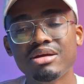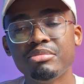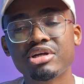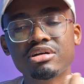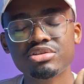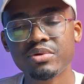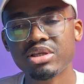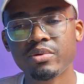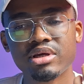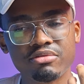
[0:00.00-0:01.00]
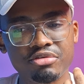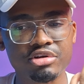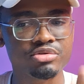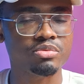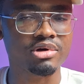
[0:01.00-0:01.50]
Because we are doing a
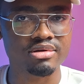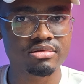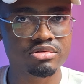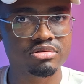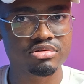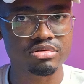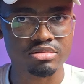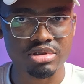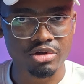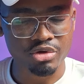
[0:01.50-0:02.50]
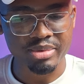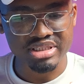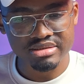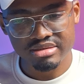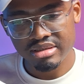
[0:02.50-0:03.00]
first run through the
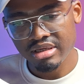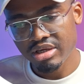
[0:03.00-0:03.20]
documents.